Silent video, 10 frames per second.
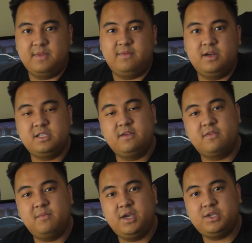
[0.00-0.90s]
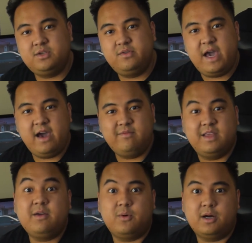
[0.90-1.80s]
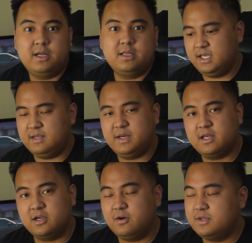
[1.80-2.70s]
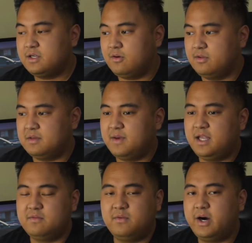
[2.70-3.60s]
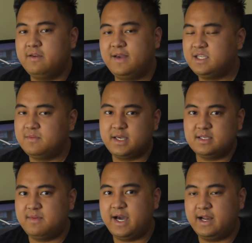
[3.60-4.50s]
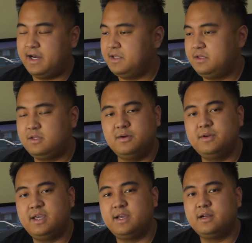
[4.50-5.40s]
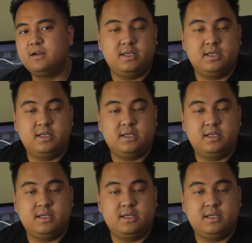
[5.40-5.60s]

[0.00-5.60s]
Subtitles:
If there's information you have, they want it. And I'm not gonna go into the whole debate of why Facebook is bad. I don't care.